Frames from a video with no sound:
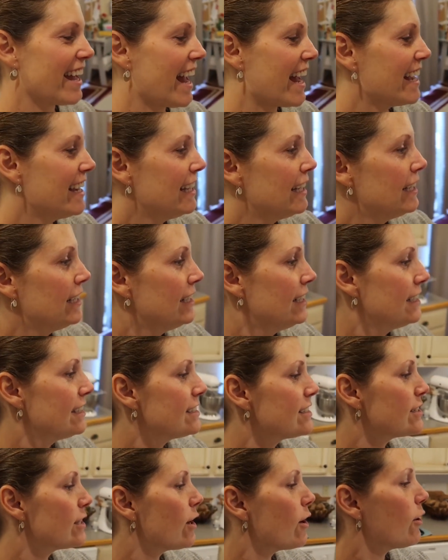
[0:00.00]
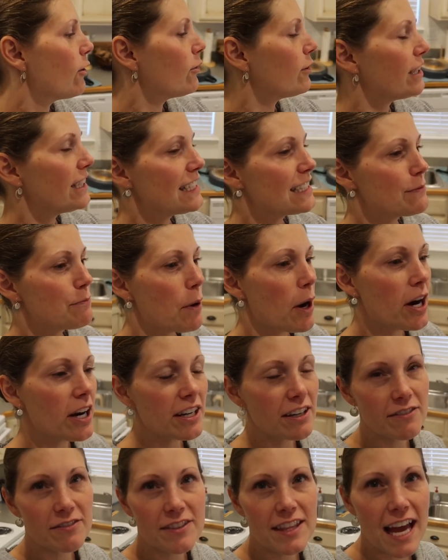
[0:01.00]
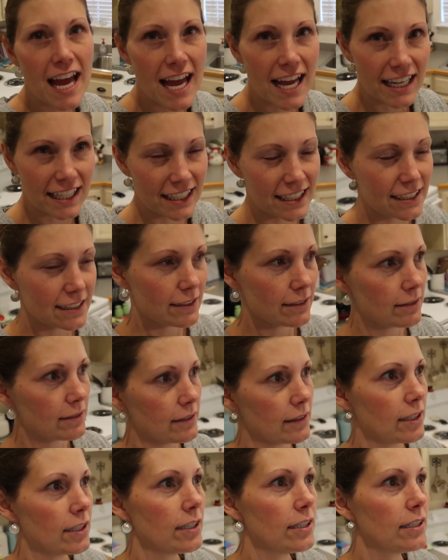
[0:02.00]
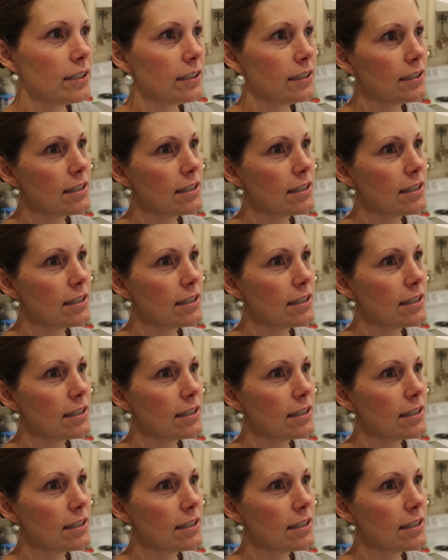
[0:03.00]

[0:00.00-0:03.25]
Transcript: okay. So it's part of that. It, oh.